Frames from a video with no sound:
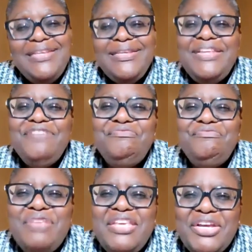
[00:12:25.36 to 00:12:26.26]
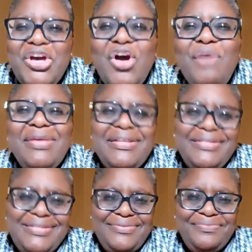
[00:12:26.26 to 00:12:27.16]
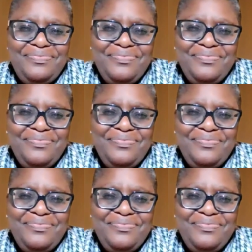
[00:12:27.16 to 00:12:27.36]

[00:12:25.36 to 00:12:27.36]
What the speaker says: And leave me a comment